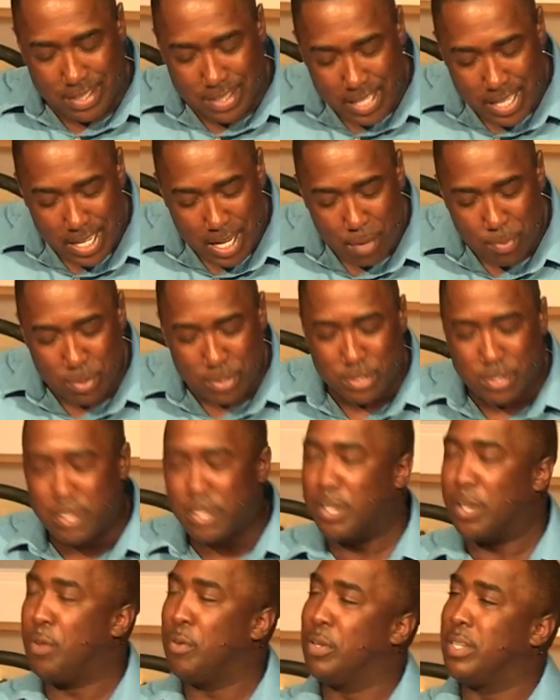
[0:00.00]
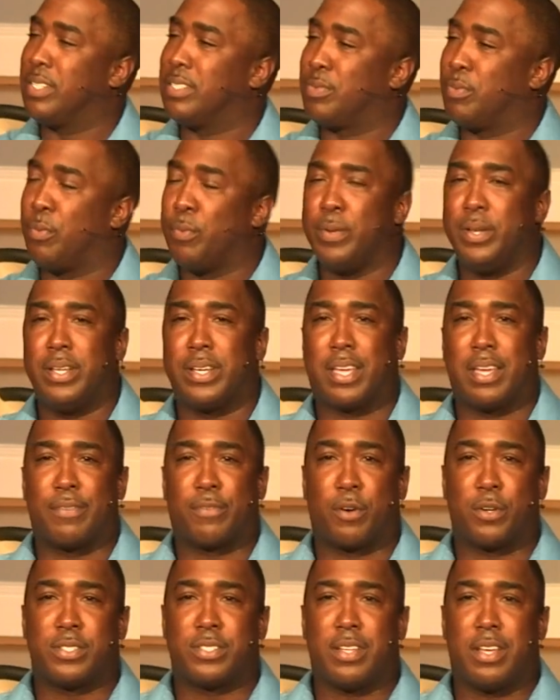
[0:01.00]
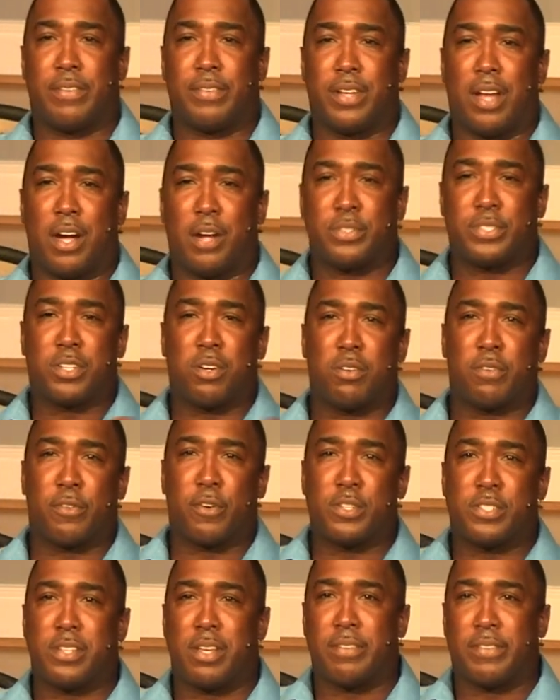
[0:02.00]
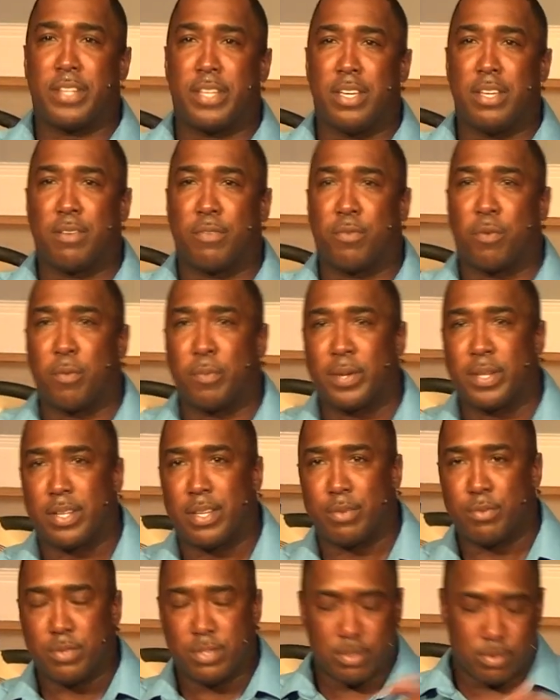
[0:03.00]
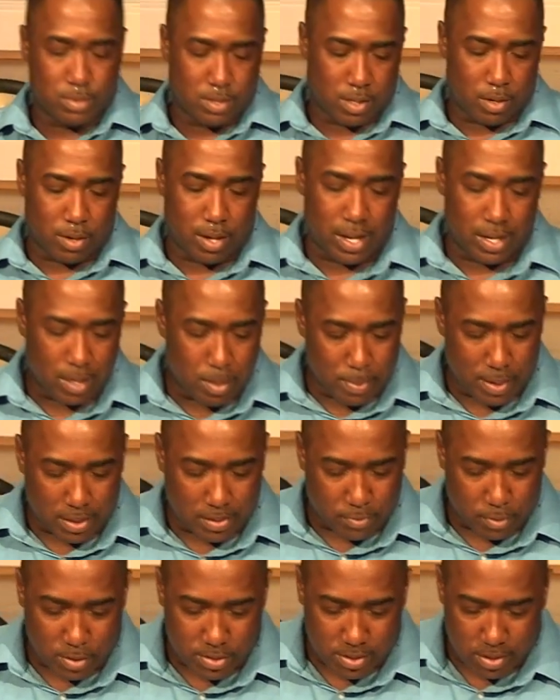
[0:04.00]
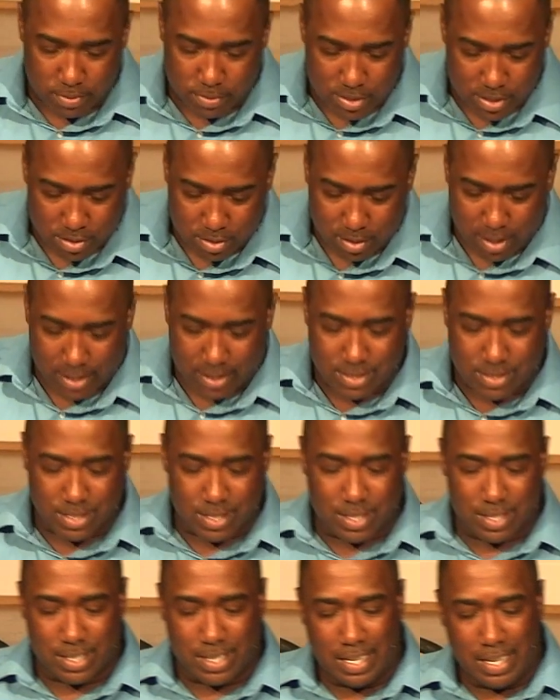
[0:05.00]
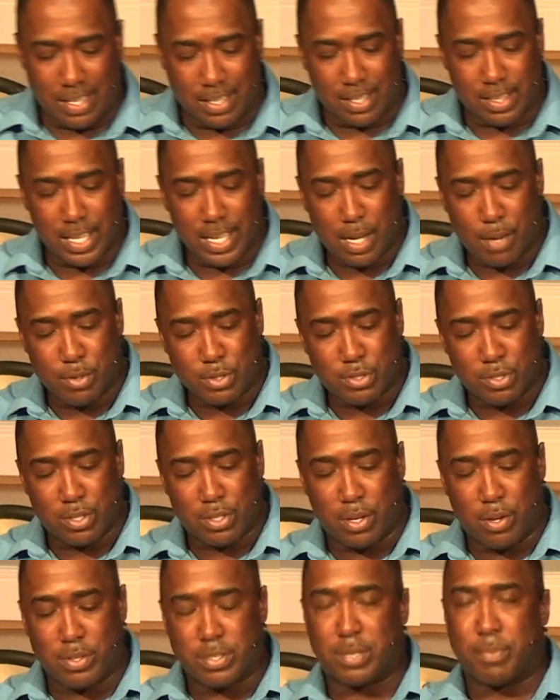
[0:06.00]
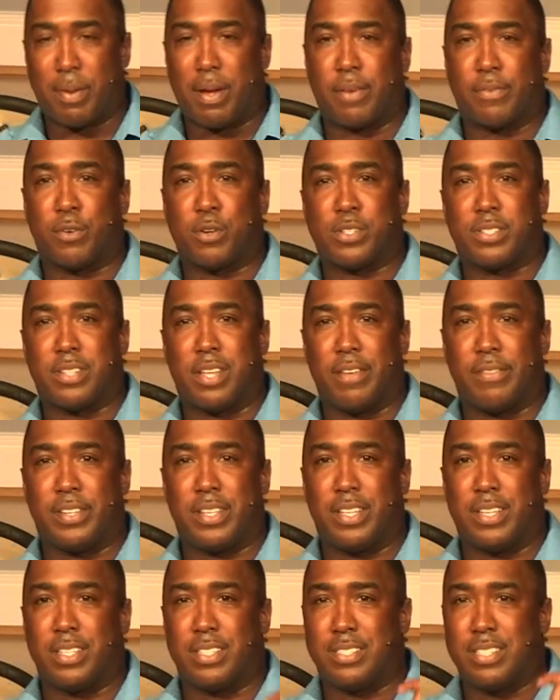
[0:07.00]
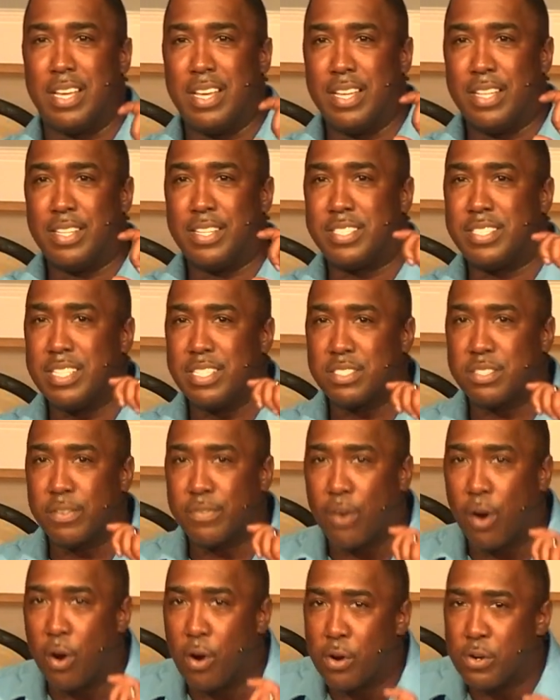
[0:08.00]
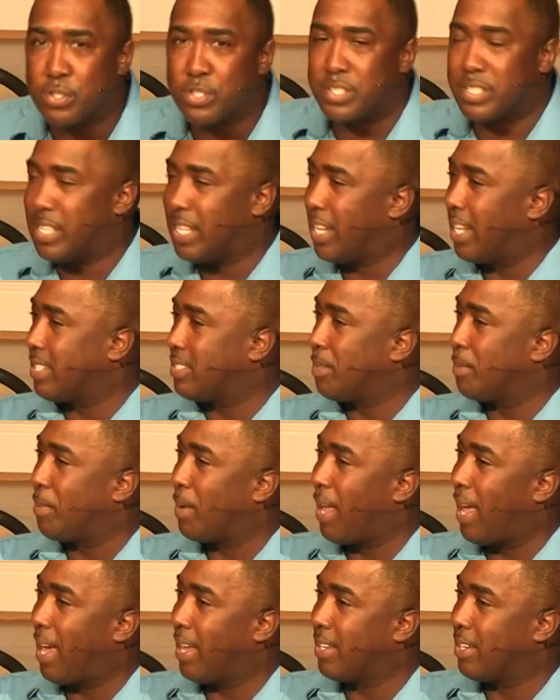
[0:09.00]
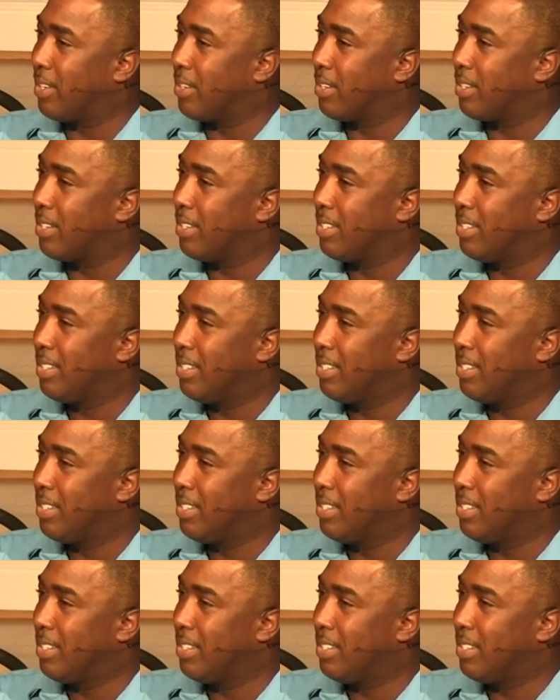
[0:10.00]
thing I want you to notice when we look at verse 7, Audrey, go to verse 7 again for me, and then we'll go to 8. Go back to verse 7 just so they can see it. The thing I want you to notice about verse 7 is the sense of urgency that's implied here.